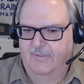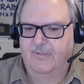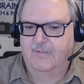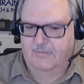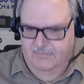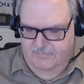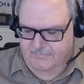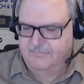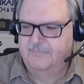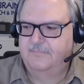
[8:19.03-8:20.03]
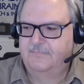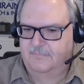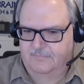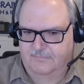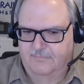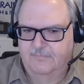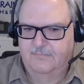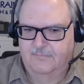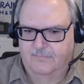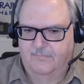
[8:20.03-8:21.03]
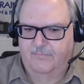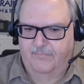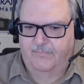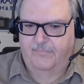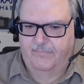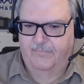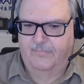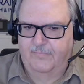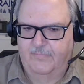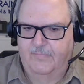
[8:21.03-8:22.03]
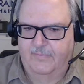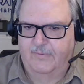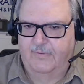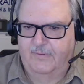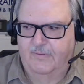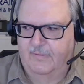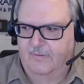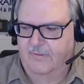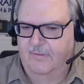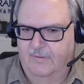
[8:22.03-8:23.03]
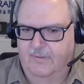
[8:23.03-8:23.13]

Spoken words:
The person shown says nothing.